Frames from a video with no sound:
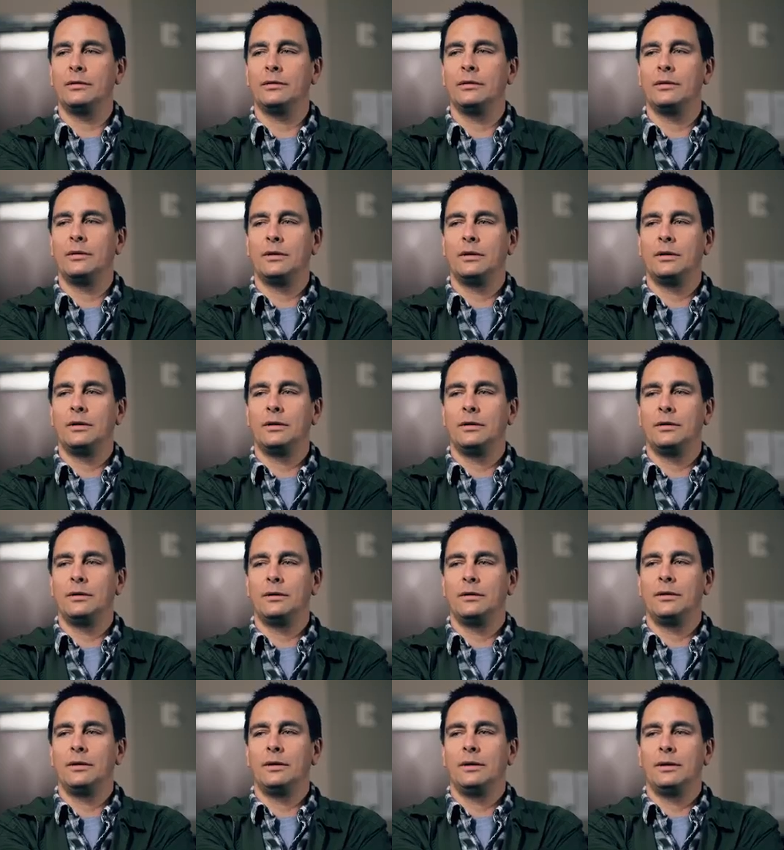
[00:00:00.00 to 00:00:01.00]

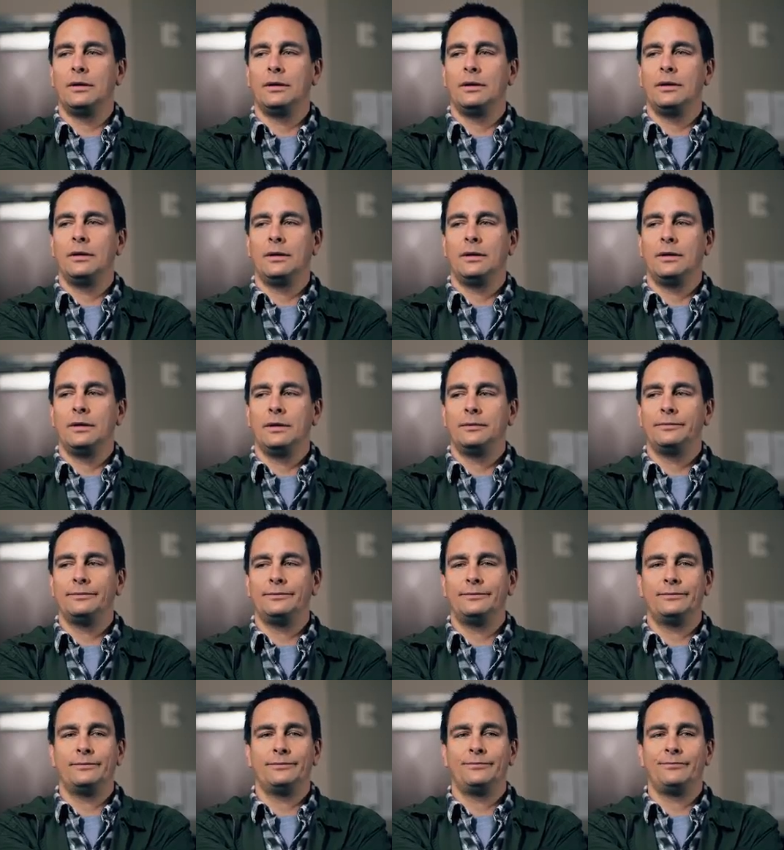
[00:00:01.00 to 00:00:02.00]

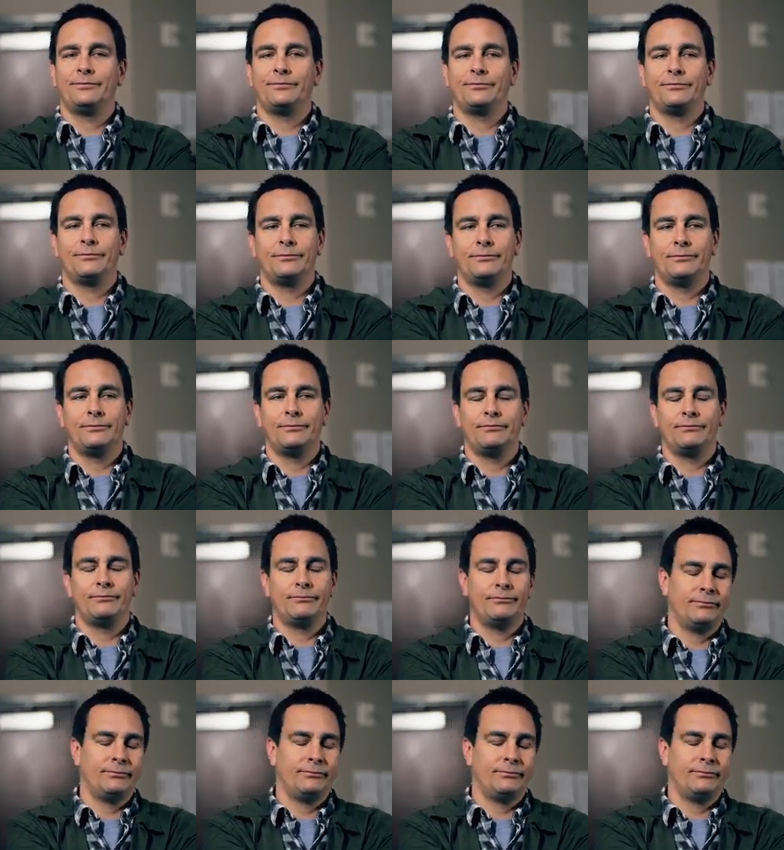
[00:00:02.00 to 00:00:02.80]
Nothing is said.